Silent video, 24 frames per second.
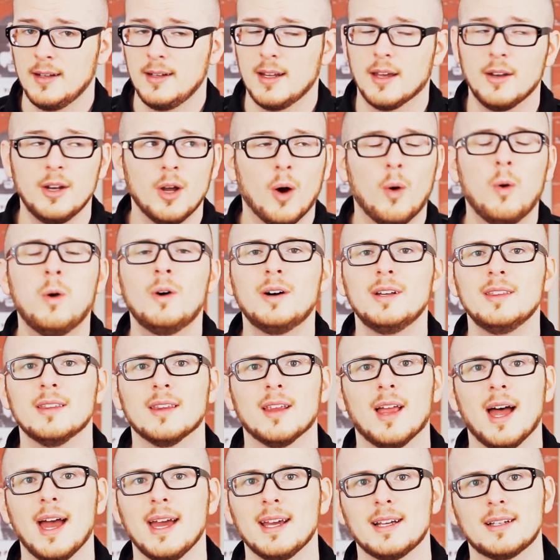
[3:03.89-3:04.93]
Now no one
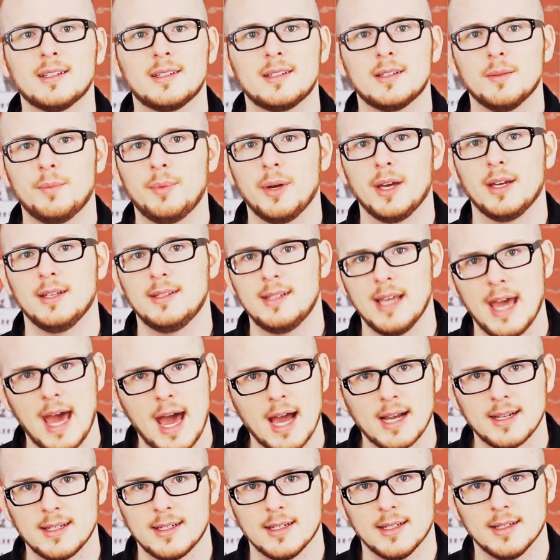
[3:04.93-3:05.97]
likes to pay
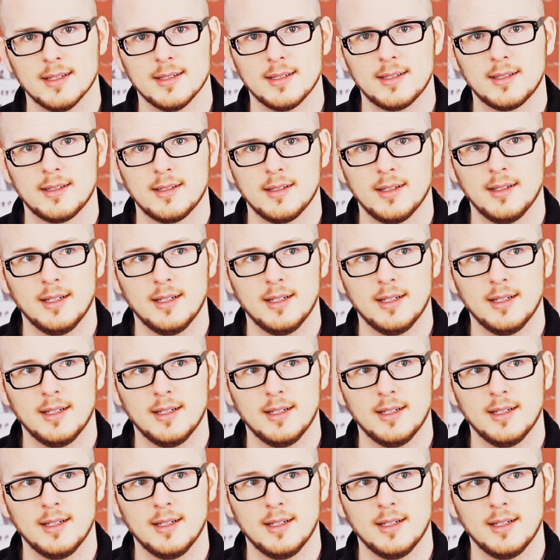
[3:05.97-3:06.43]
taxes,